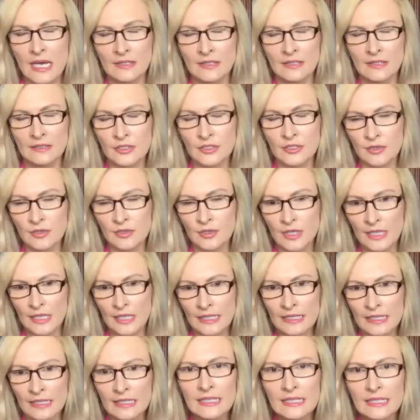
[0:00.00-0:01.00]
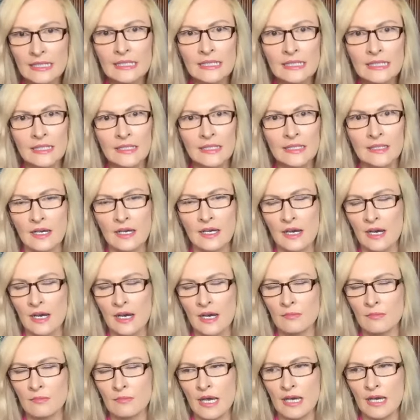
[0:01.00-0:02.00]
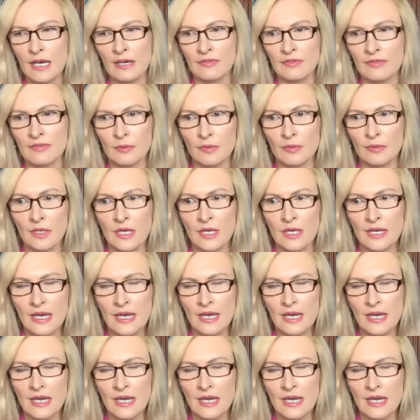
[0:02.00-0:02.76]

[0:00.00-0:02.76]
destroying and killing um, everyone.